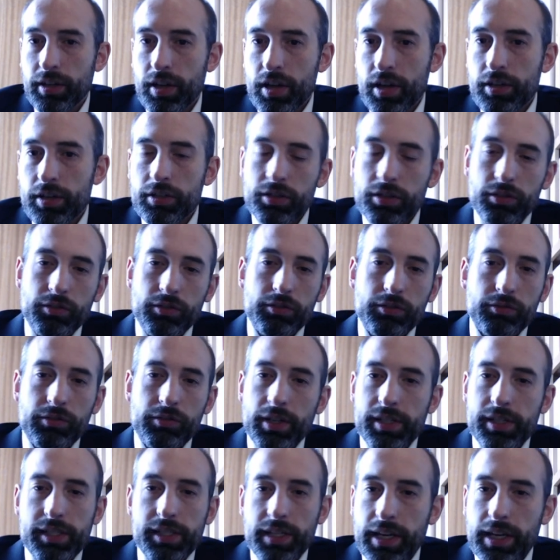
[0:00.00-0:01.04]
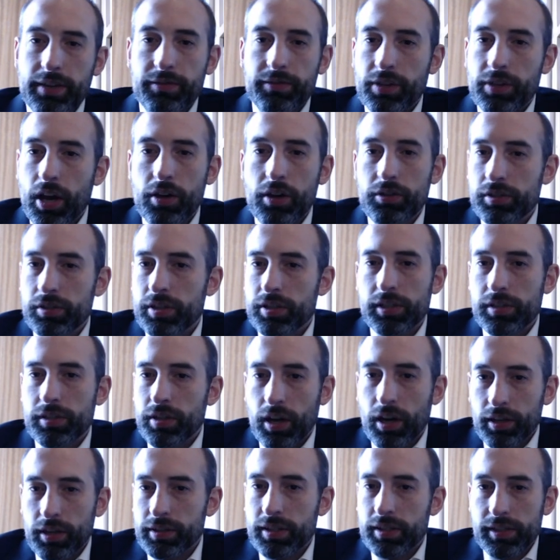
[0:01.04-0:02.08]
to receive those is
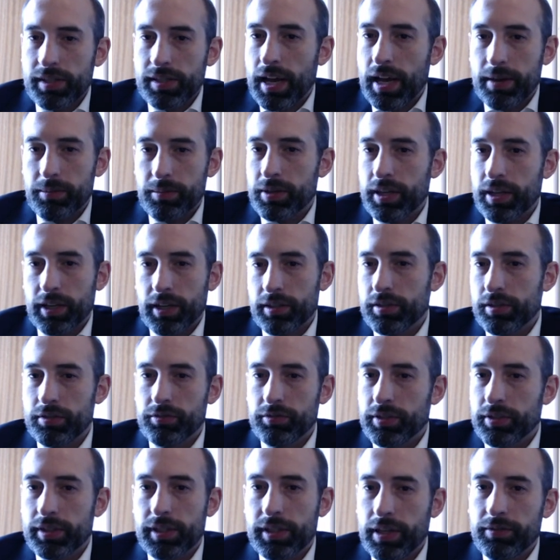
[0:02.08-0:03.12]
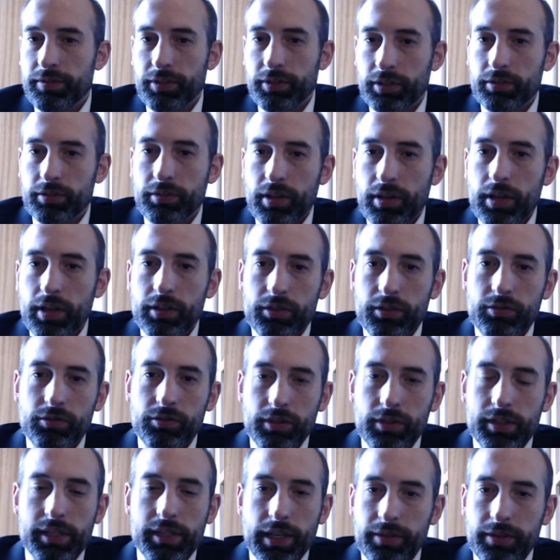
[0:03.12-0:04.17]
not the same thing as to receiving to
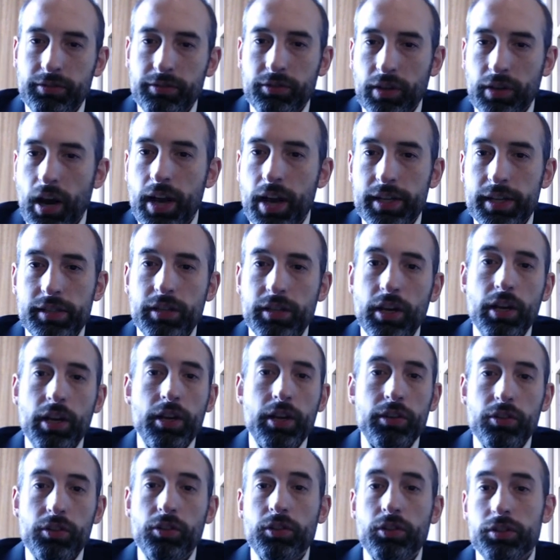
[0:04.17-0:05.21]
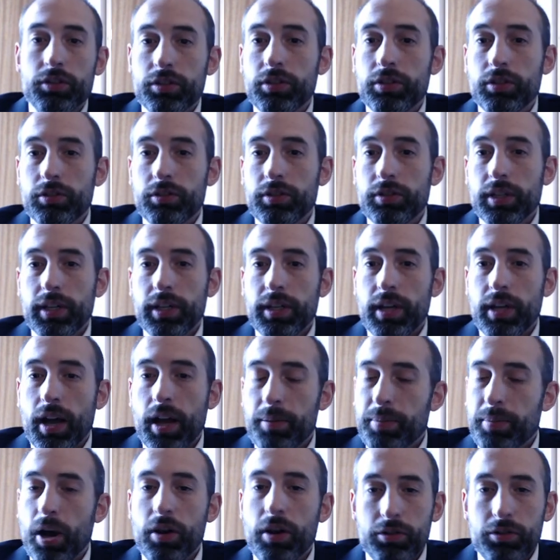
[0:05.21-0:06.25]
receive Christ nor to
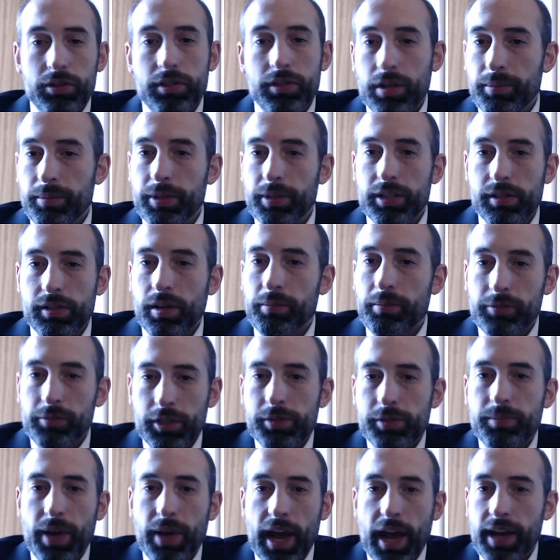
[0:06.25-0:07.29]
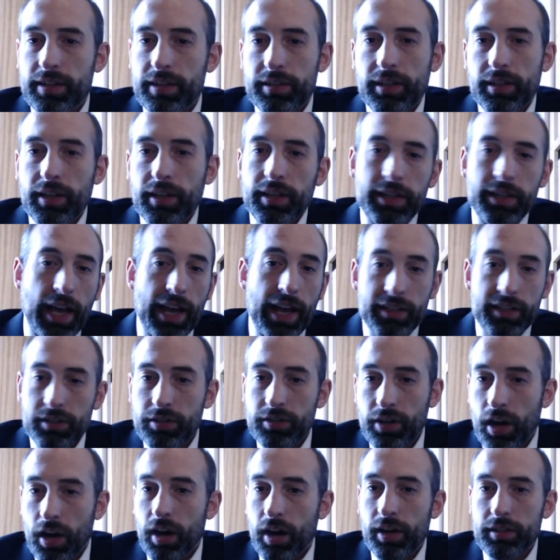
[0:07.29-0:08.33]
oppose them in some respect, that's
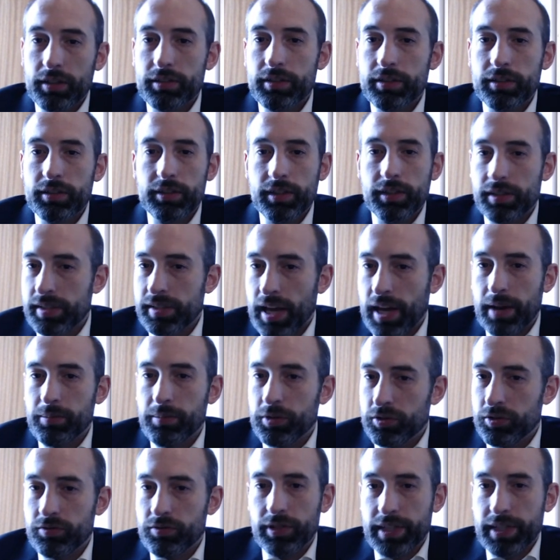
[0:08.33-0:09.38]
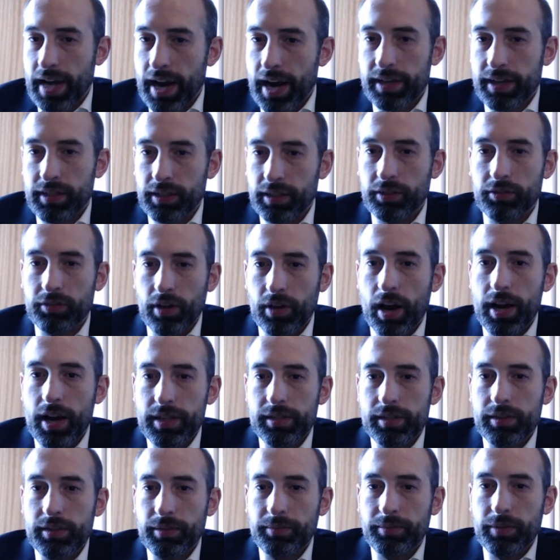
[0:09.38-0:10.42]
not the same as rejecting Christ.